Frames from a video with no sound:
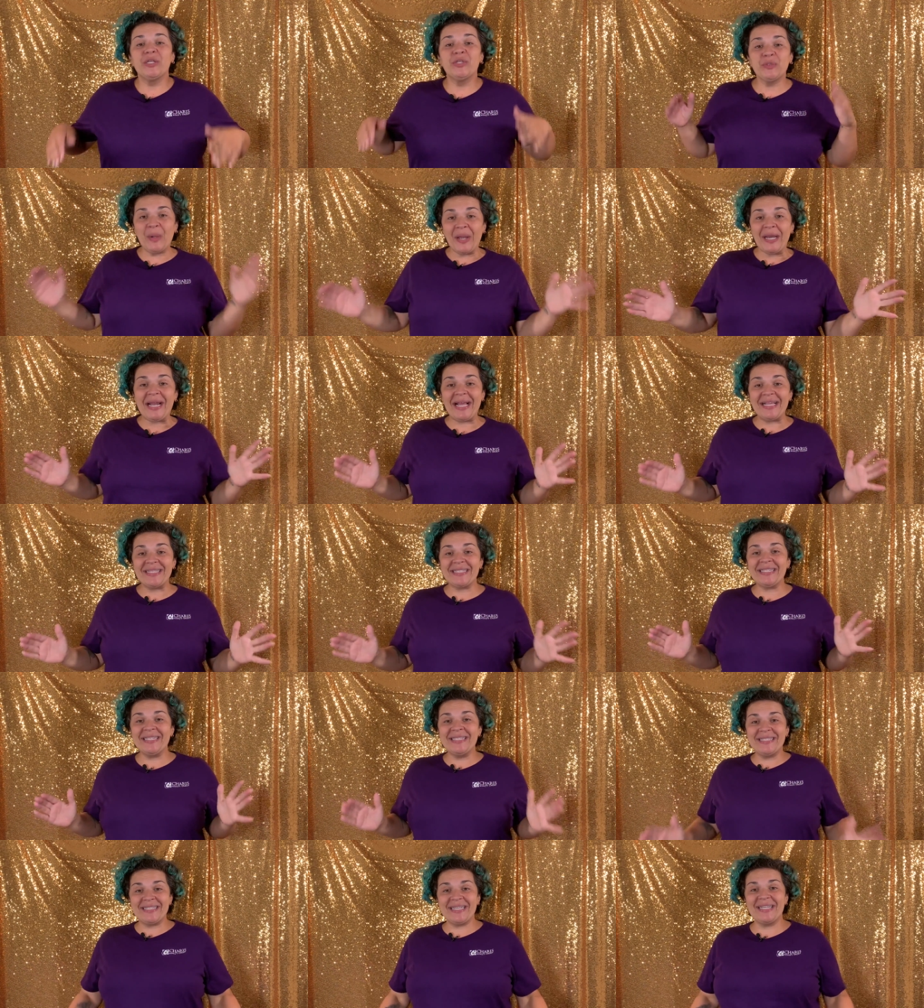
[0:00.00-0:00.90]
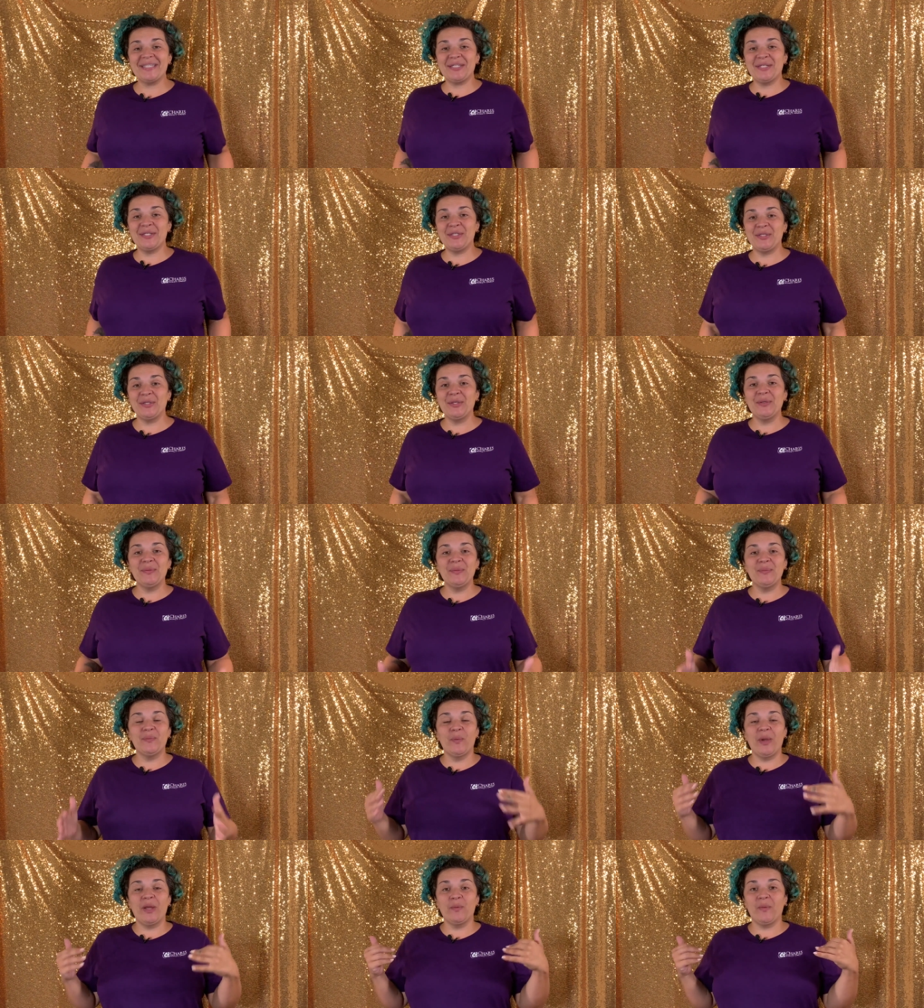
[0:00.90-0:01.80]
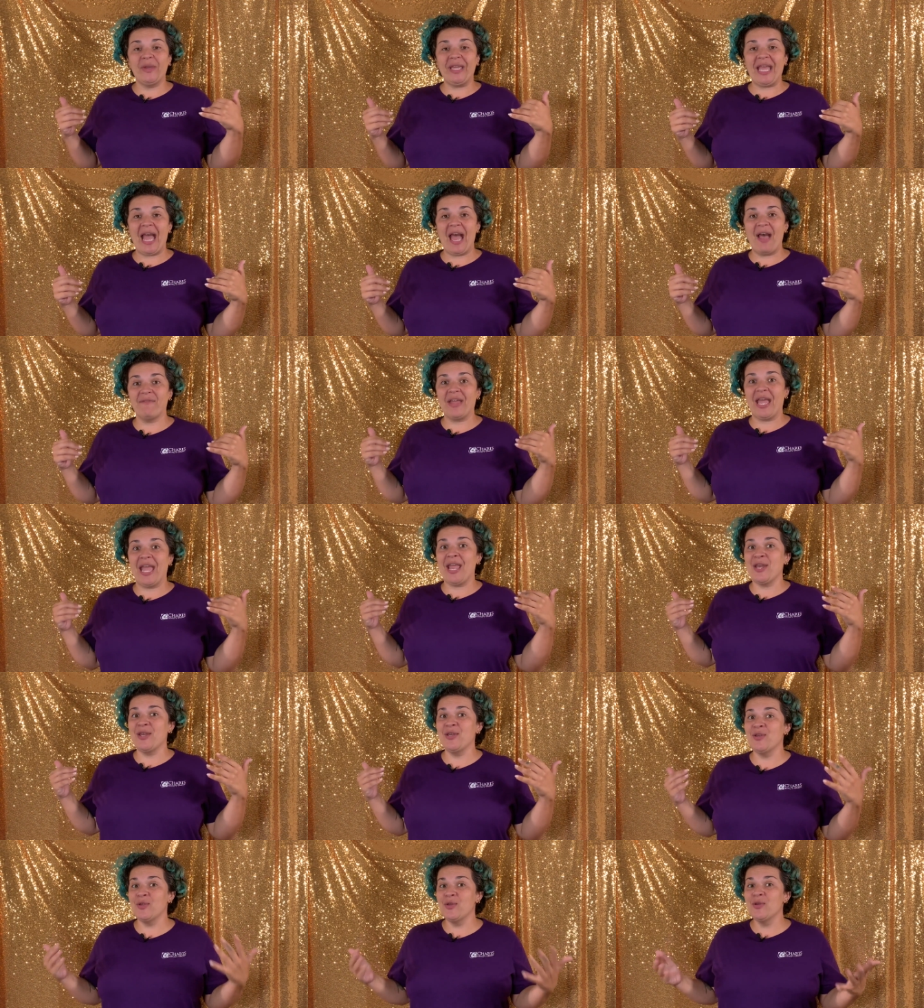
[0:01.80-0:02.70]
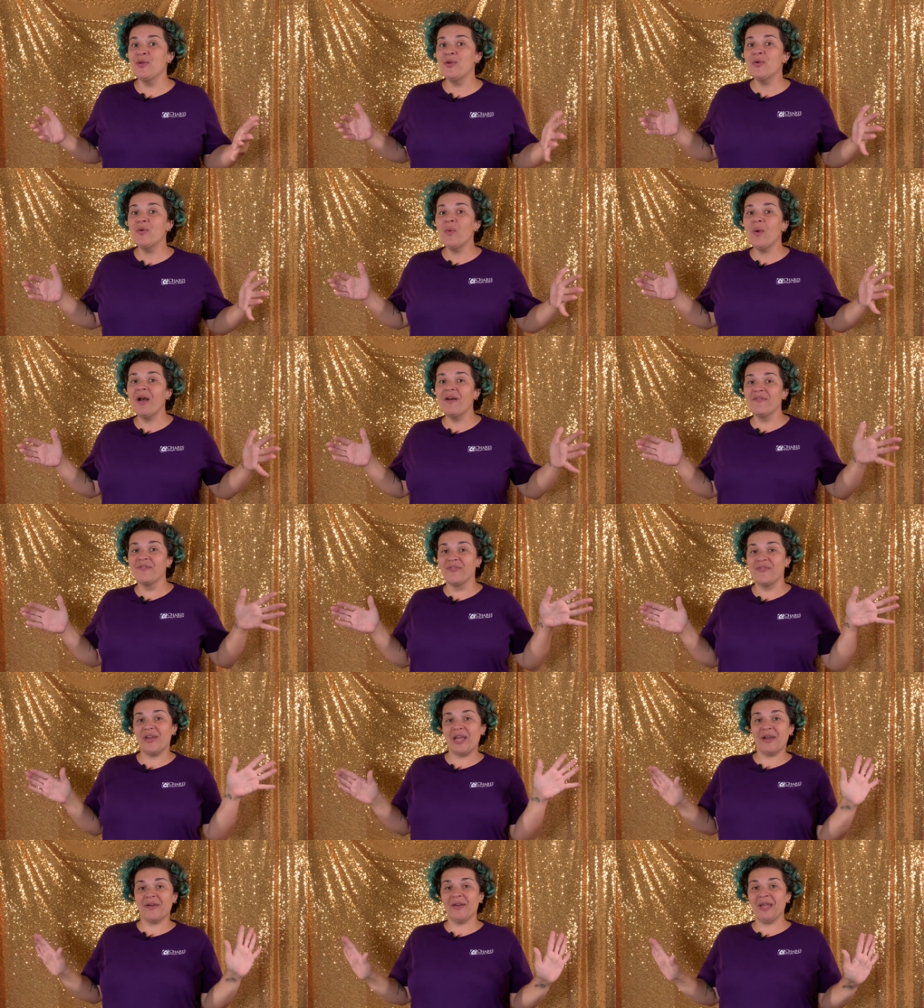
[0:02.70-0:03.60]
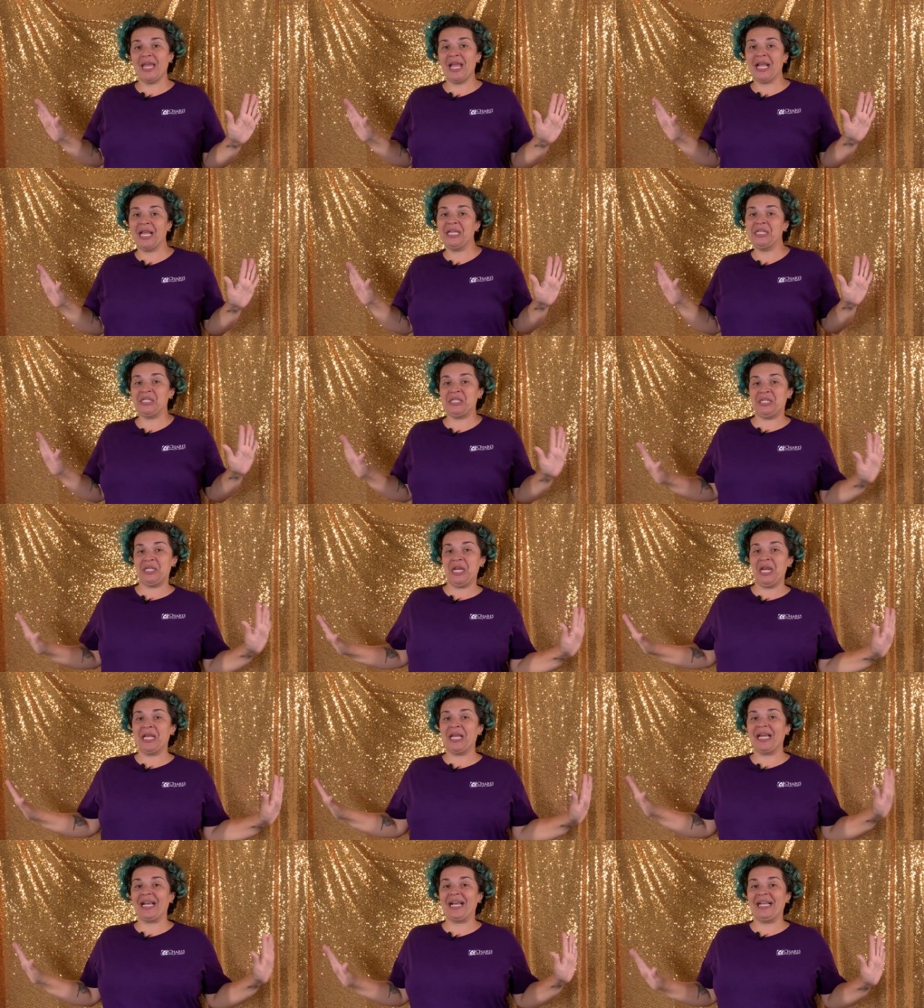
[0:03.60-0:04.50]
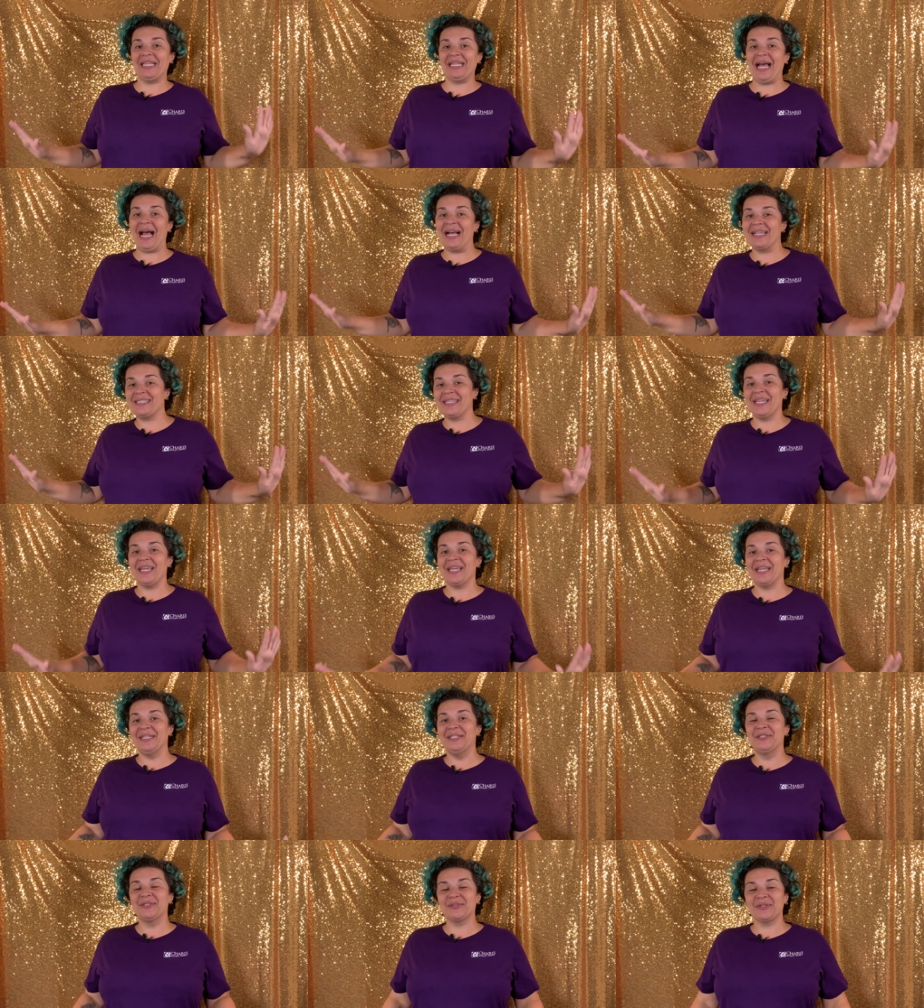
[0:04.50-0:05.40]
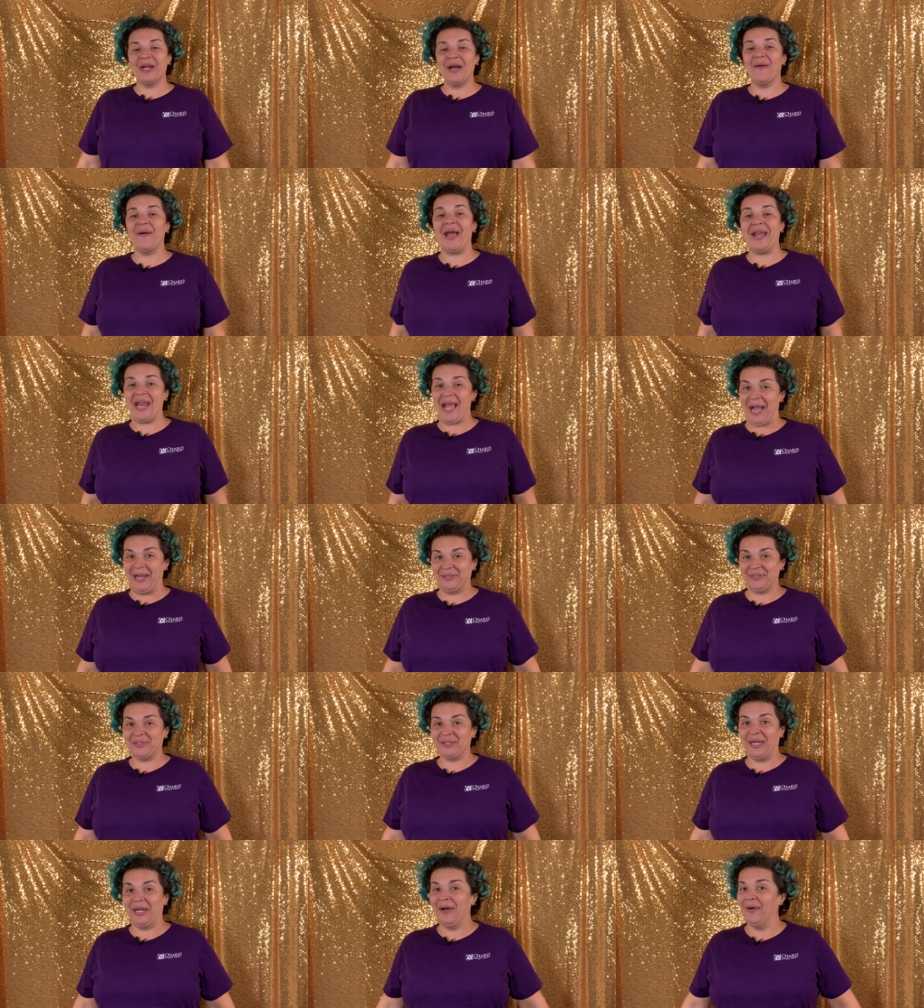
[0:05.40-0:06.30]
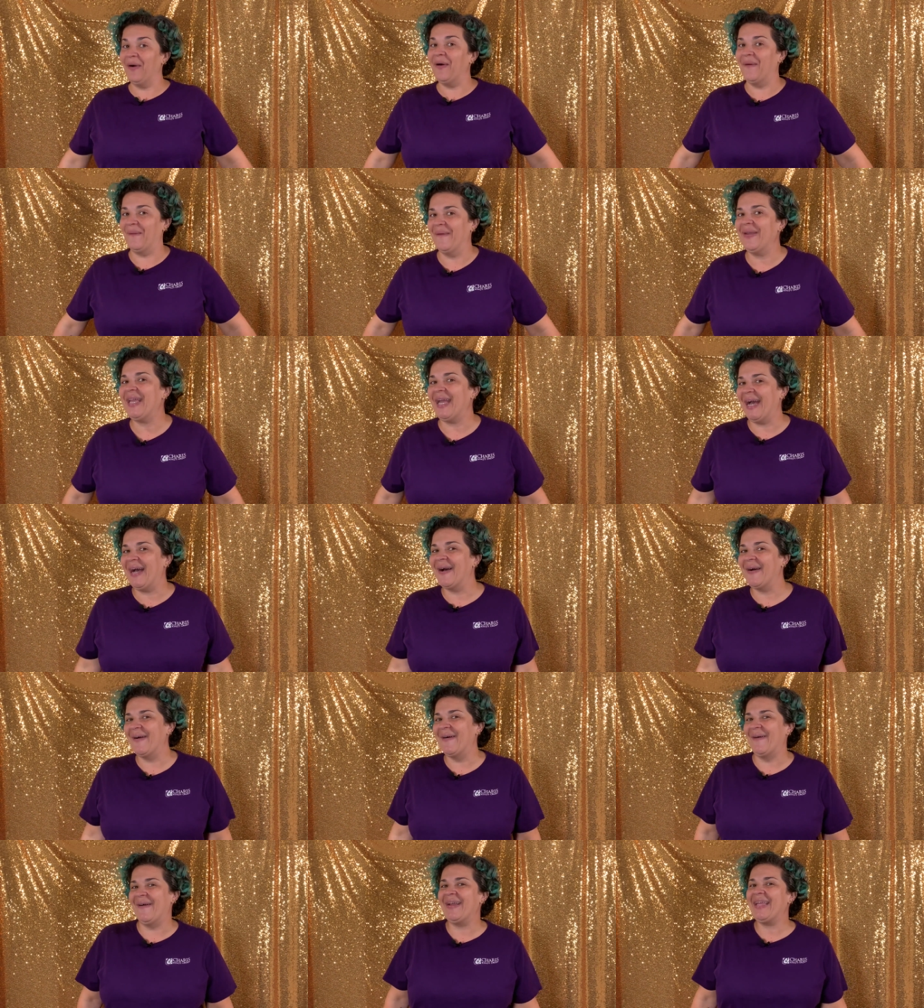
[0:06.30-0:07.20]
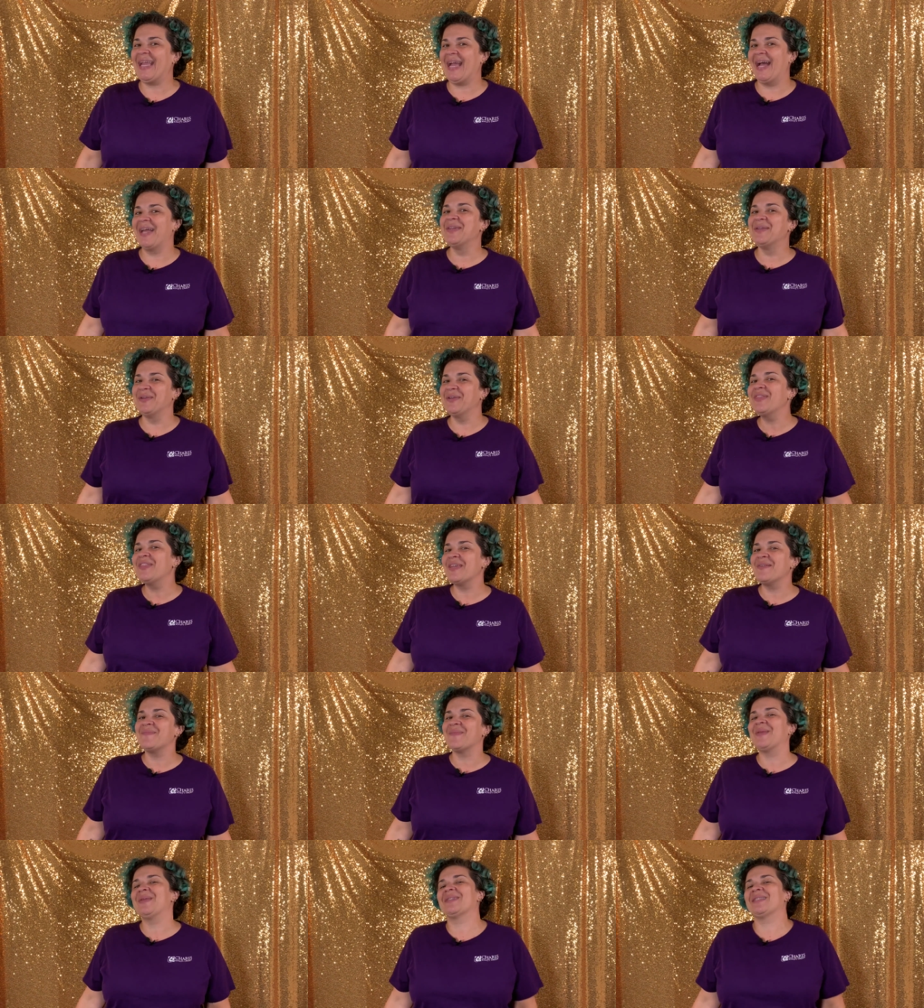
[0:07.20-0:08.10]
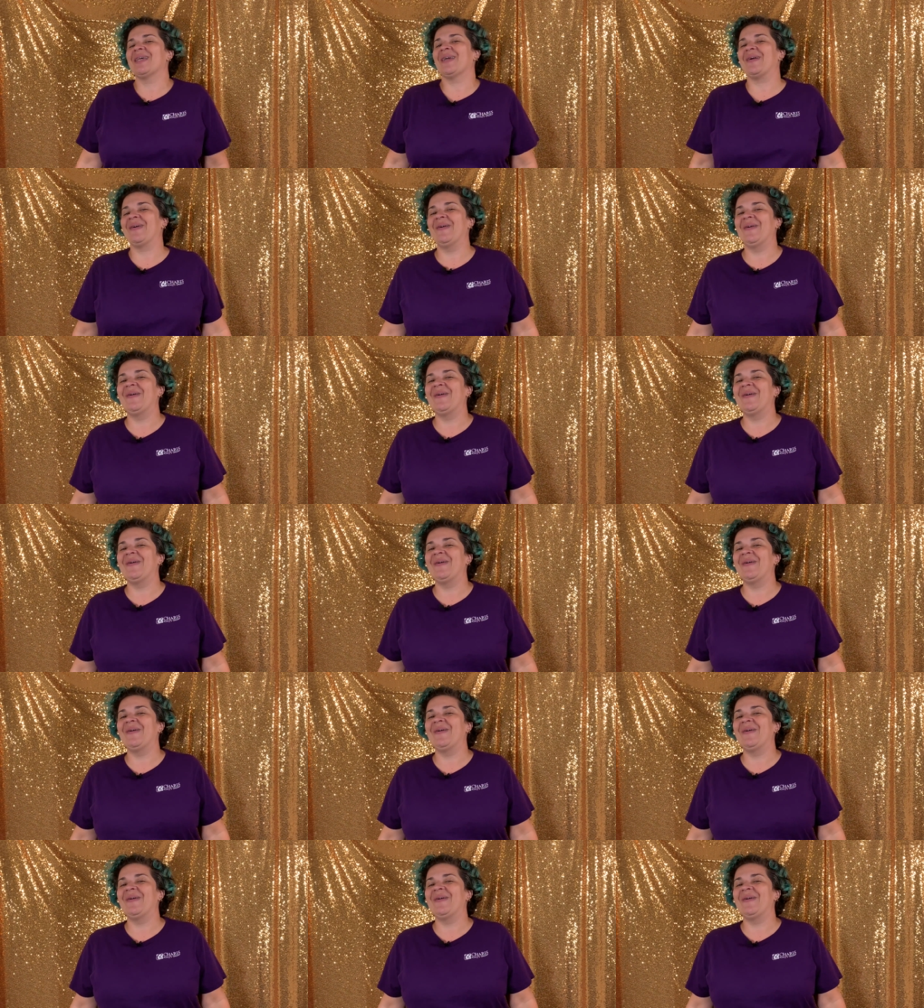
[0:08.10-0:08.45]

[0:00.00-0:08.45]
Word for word: Join us in season two when we have a new, very chic, classy intro and outro. Oh yeah, oh yeah, new theme music.